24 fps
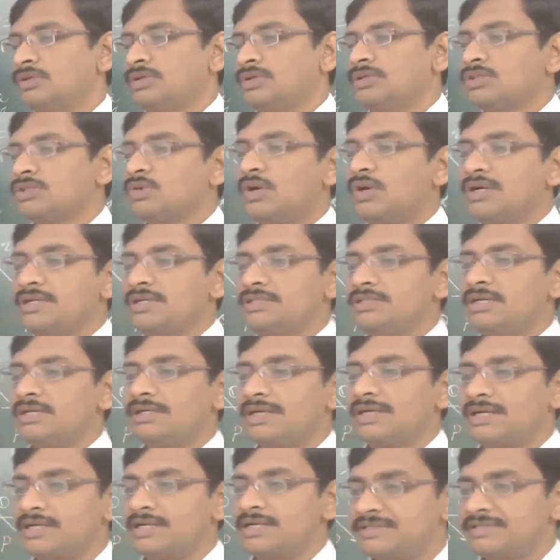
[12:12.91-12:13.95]
So what is that
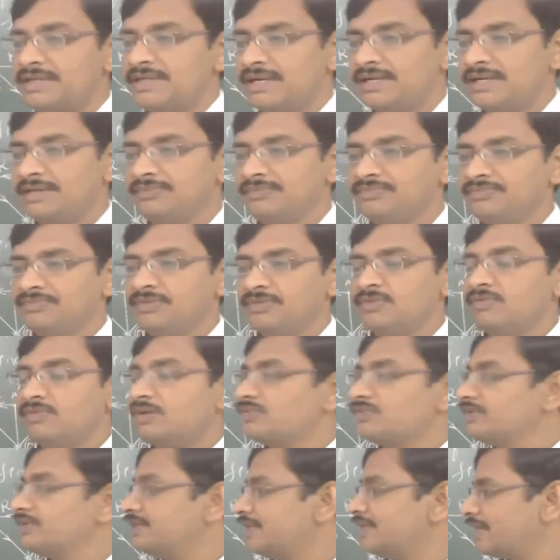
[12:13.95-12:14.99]
understanding?
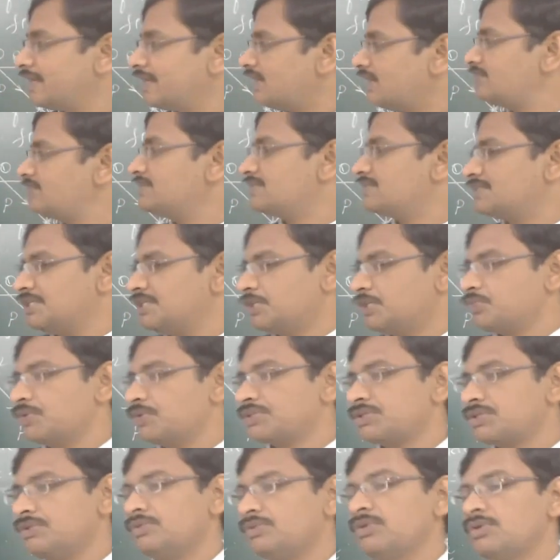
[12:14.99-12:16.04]
When we derive this
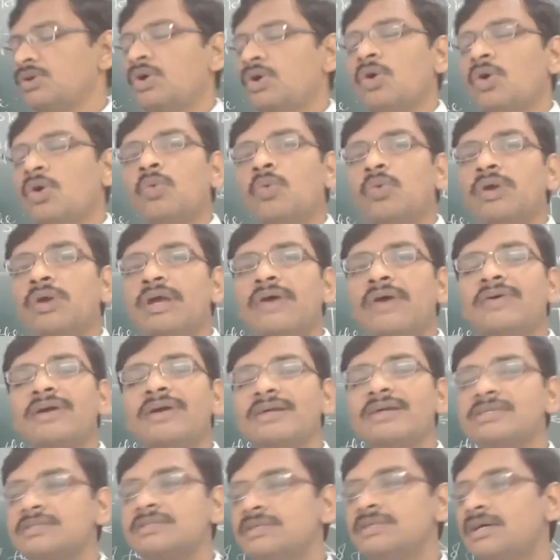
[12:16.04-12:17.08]
equation, we have
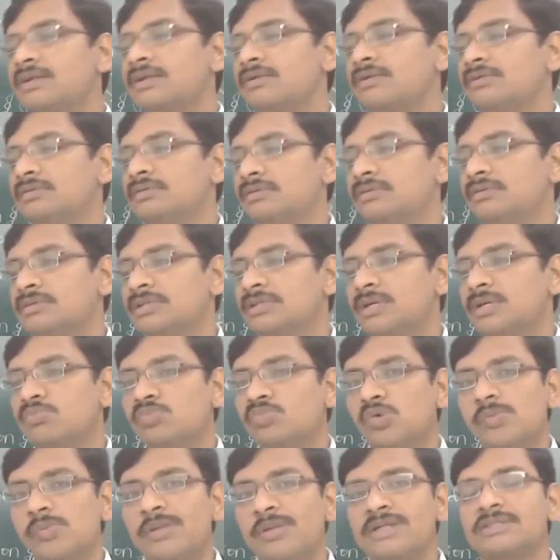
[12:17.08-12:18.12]
considered the
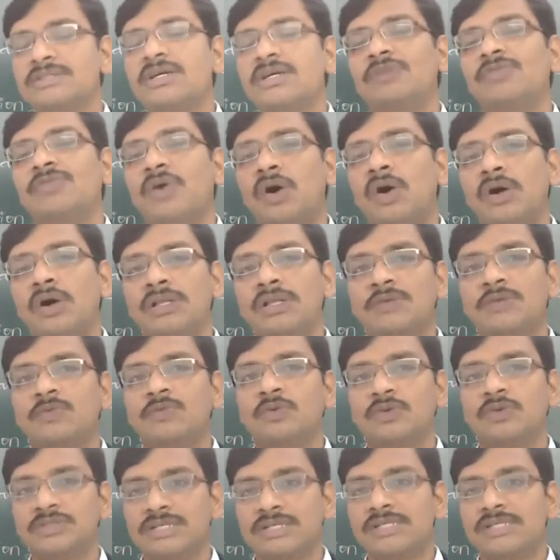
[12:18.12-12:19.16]
moments of all the
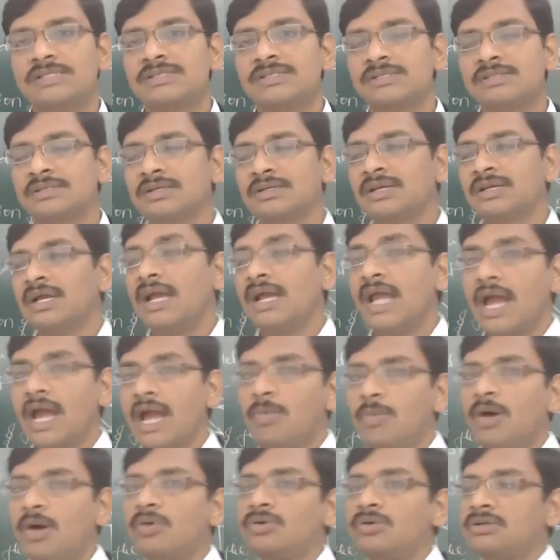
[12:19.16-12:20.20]
forces
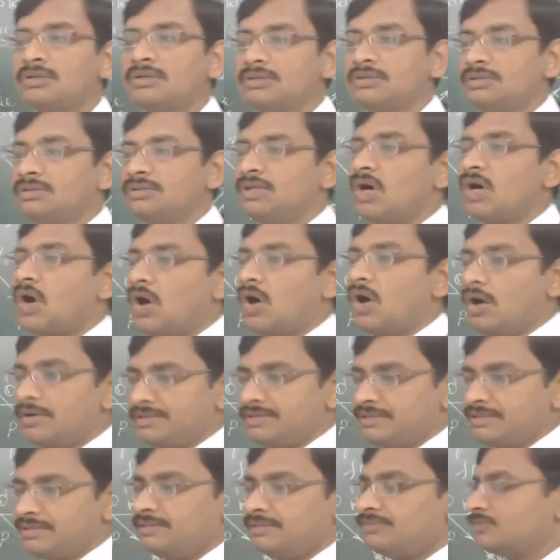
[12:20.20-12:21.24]
about the origin.